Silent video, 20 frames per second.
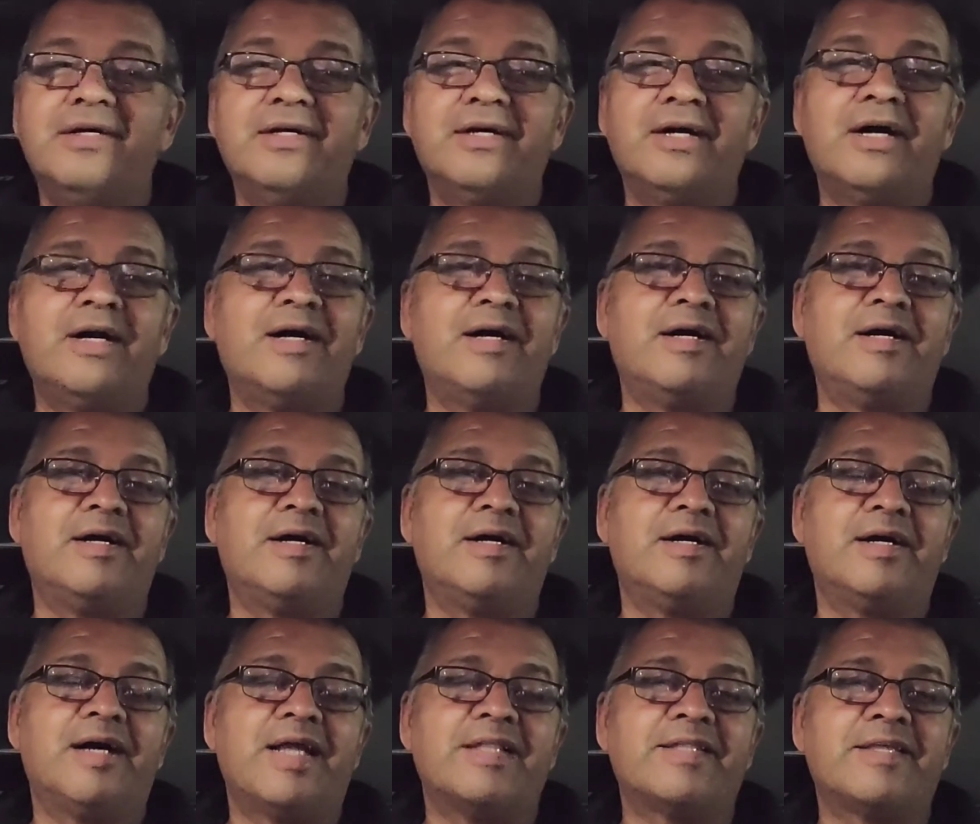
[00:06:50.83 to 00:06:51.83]

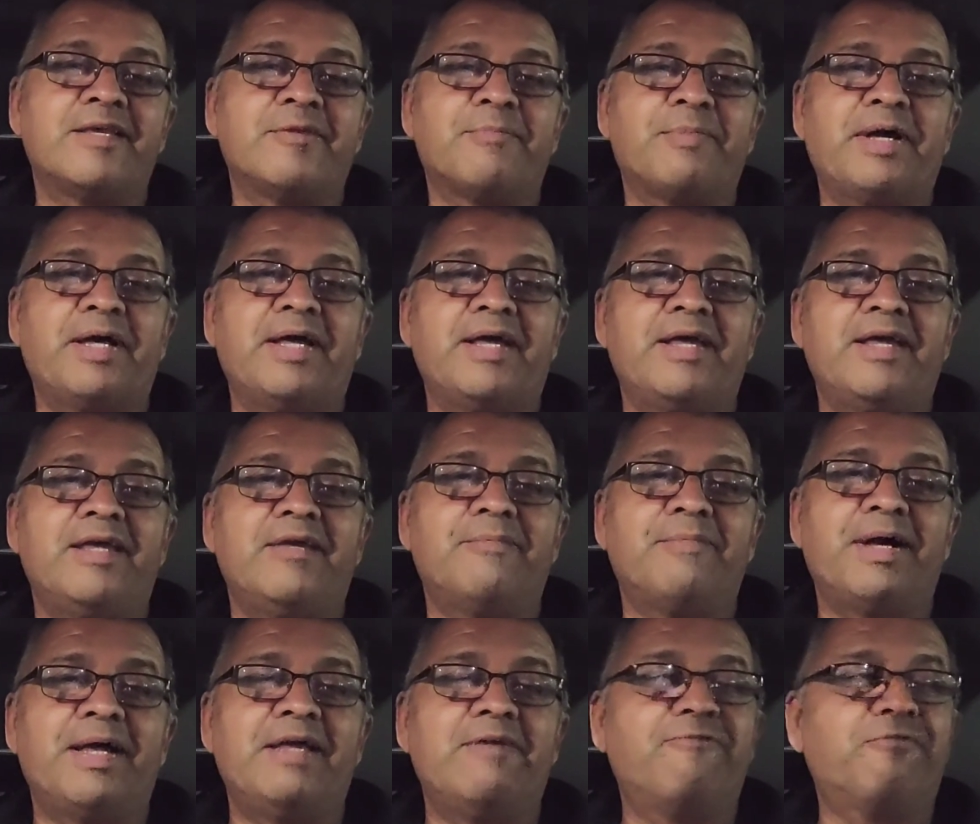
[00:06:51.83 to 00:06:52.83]
I think my
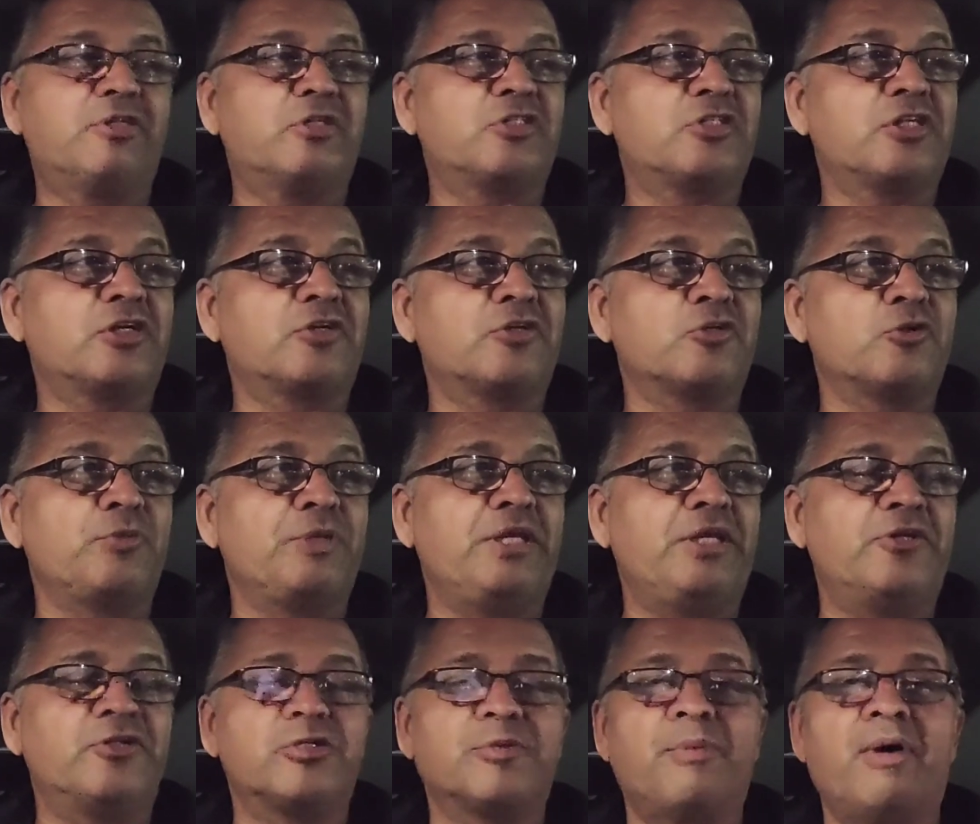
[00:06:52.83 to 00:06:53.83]
IFTA stickers will be
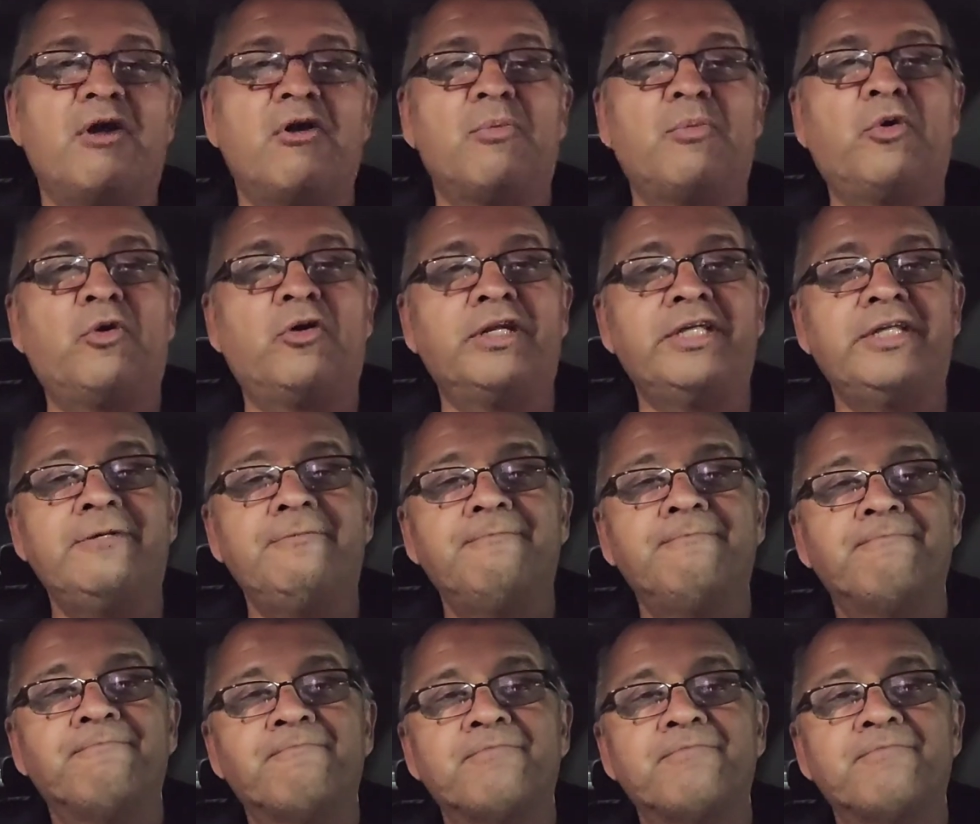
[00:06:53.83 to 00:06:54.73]
here tomorrow morning,